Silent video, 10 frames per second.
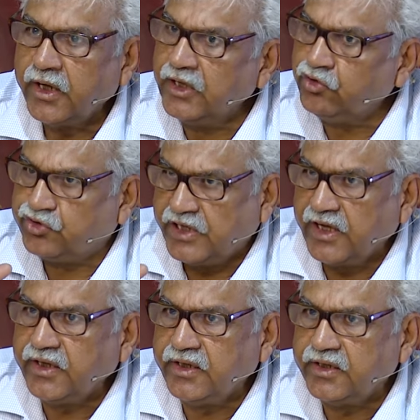in
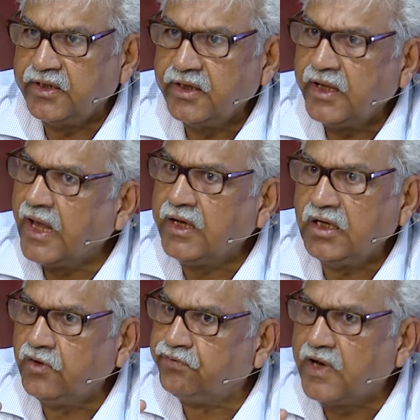theory, an
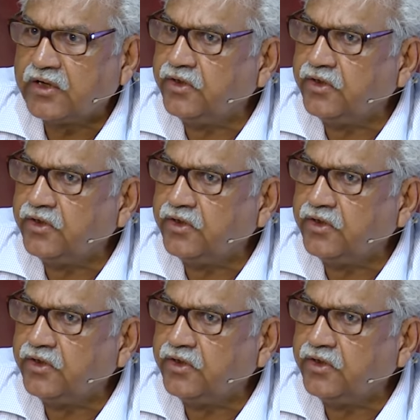effect